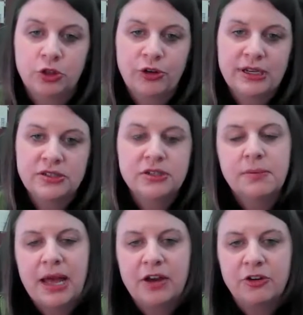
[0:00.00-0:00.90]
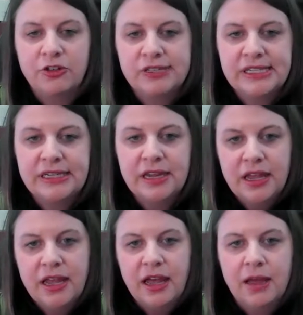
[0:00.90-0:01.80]
threat to democracy
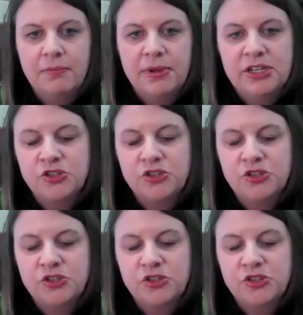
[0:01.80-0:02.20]
um, but